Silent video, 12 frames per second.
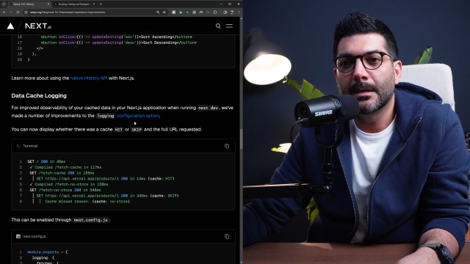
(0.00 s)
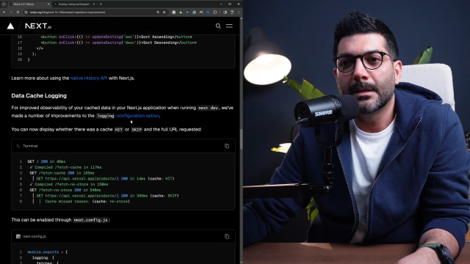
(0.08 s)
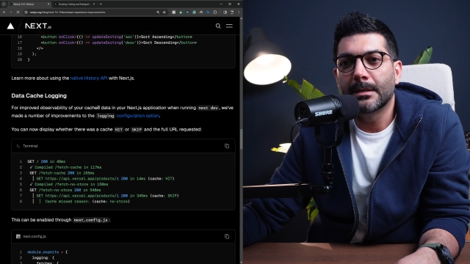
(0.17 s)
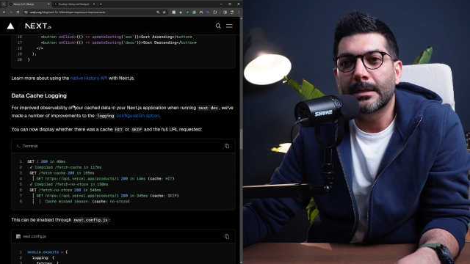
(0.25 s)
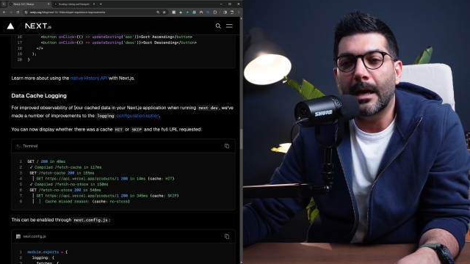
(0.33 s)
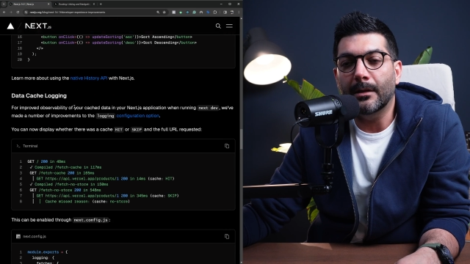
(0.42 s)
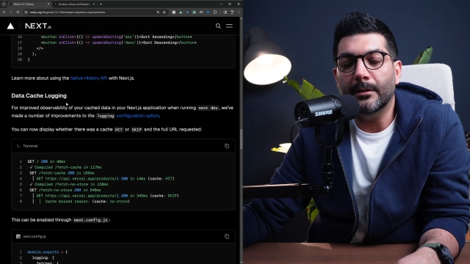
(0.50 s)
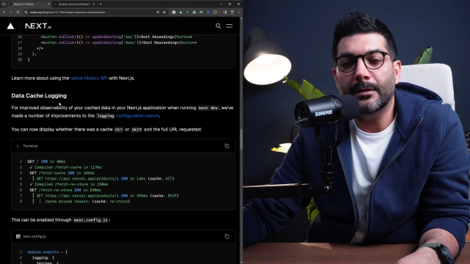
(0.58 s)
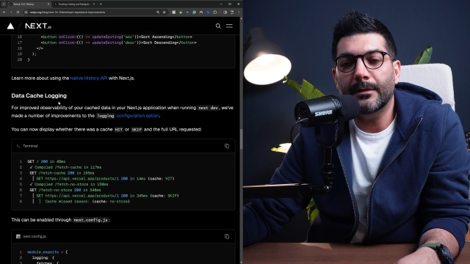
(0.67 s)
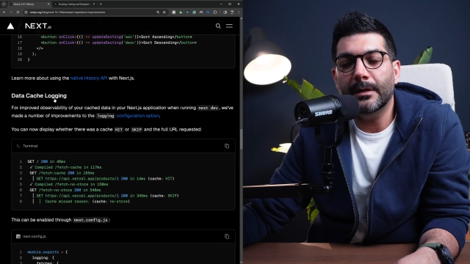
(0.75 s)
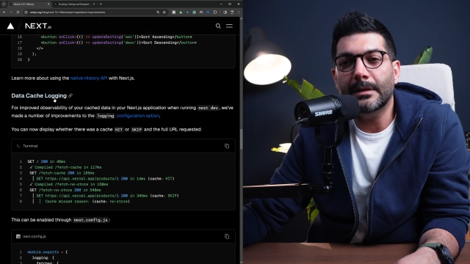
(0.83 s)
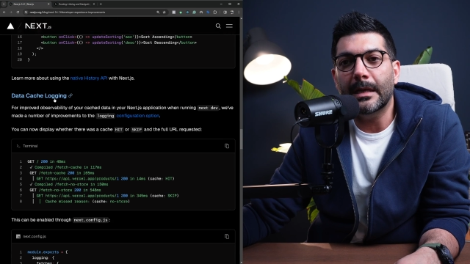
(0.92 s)
Now, another
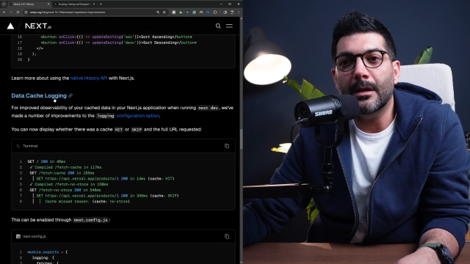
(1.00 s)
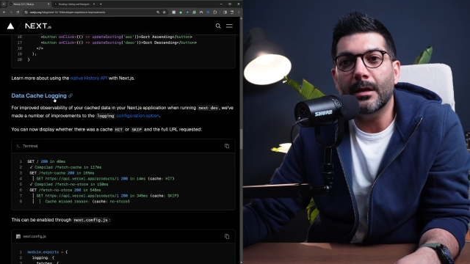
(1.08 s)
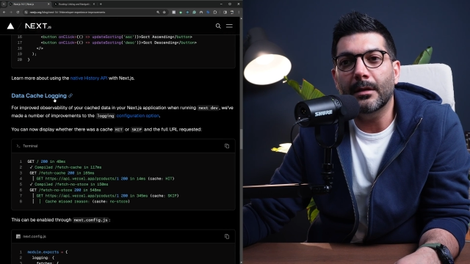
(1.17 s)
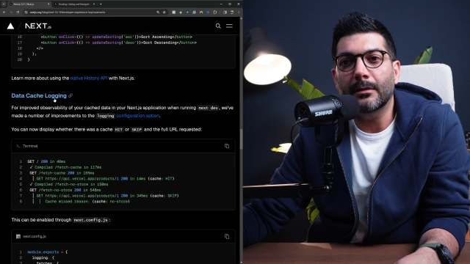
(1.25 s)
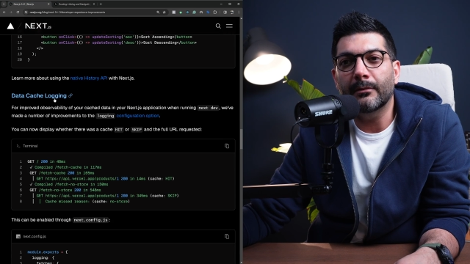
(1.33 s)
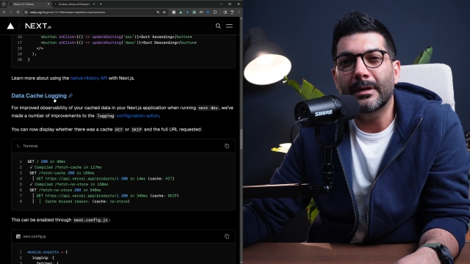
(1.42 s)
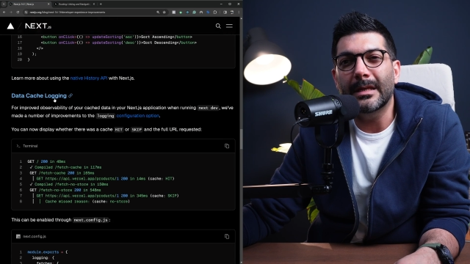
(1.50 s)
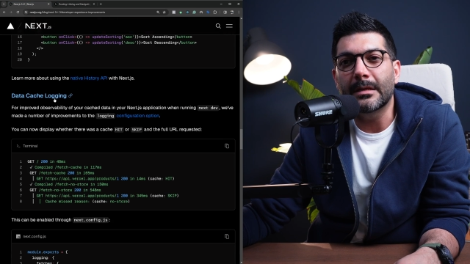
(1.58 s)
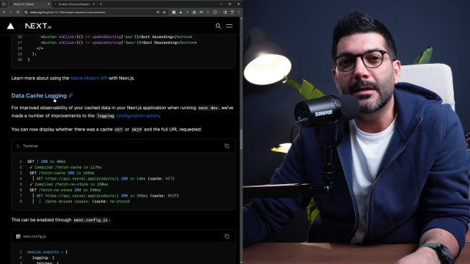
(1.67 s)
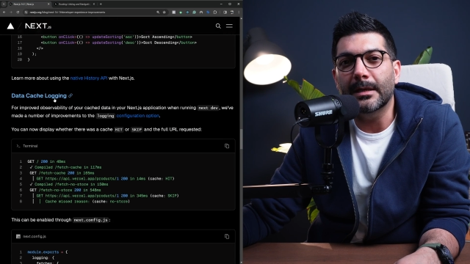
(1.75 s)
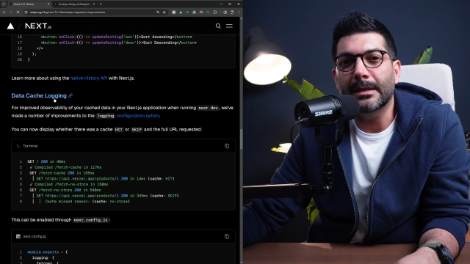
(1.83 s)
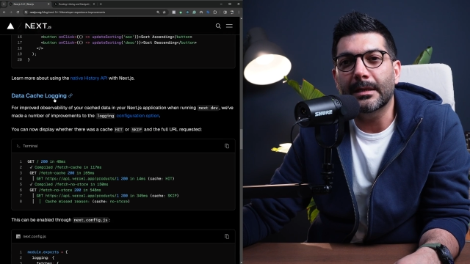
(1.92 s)
thing that I really
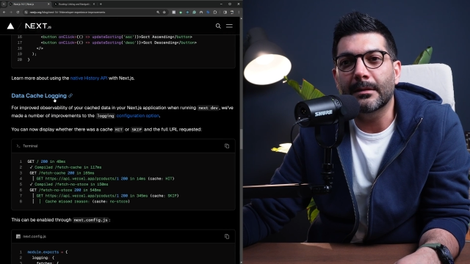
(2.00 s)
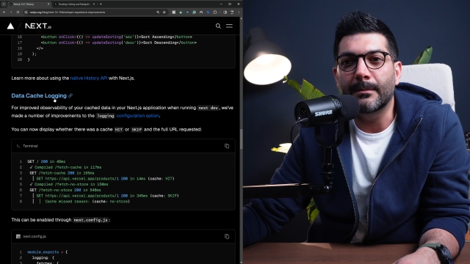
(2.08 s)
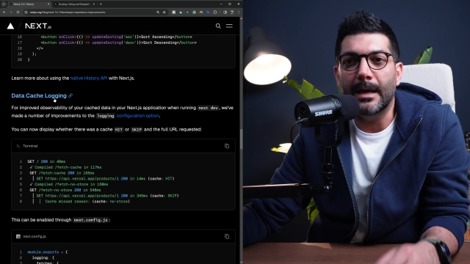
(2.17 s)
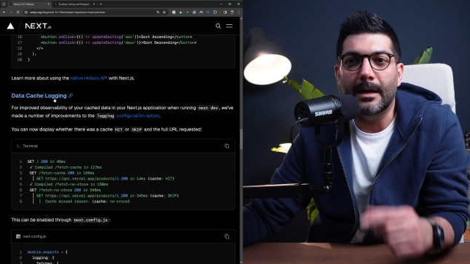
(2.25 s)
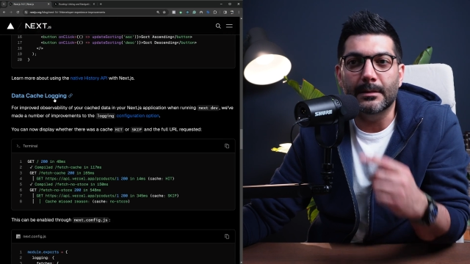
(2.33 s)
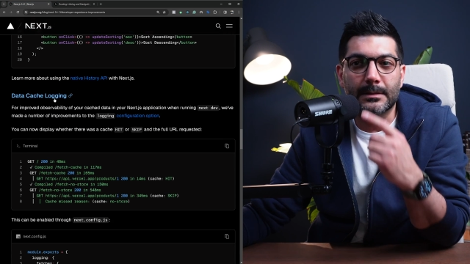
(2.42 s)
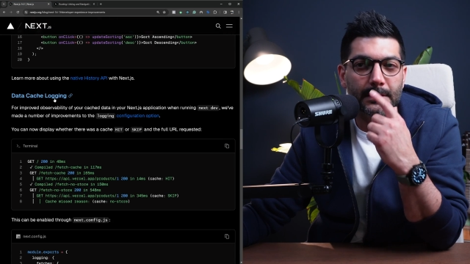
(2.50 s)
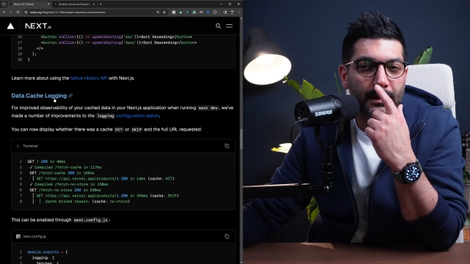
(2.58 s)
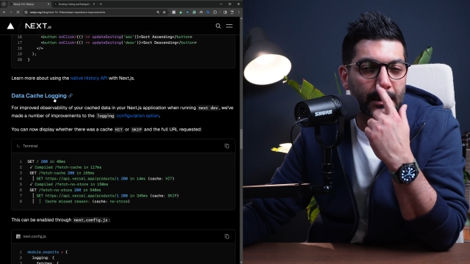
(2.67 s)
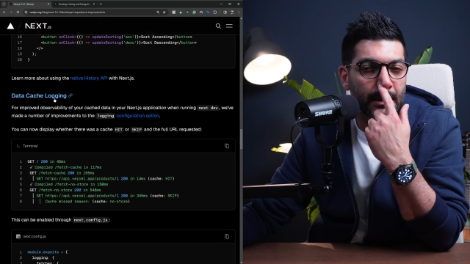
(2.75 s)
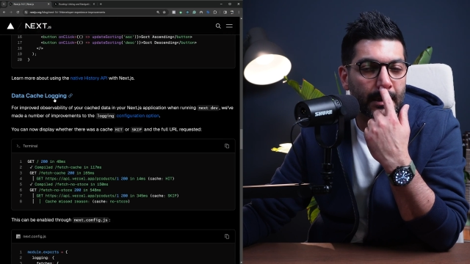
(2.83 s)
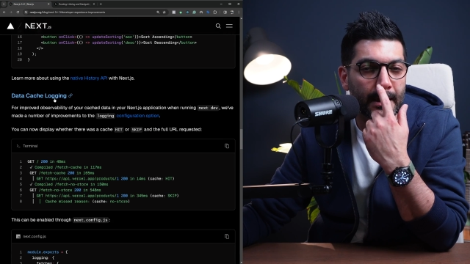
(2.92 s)
like about
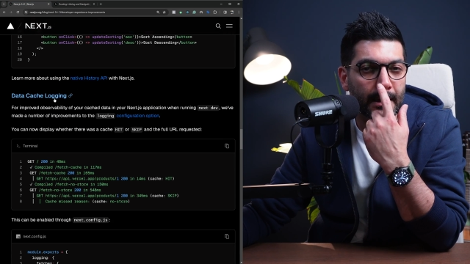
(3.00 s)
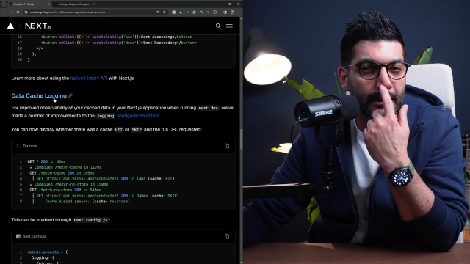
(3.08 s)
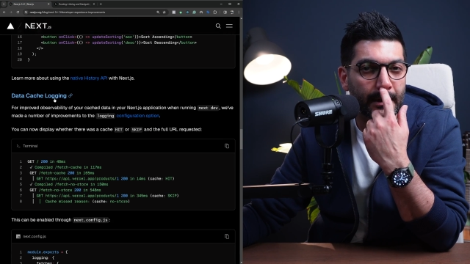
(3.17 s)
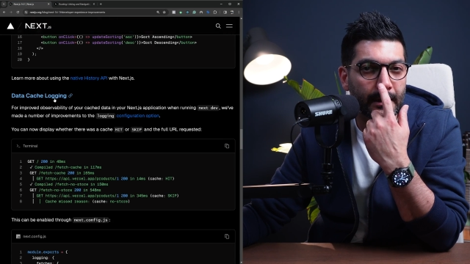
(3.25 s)
uh,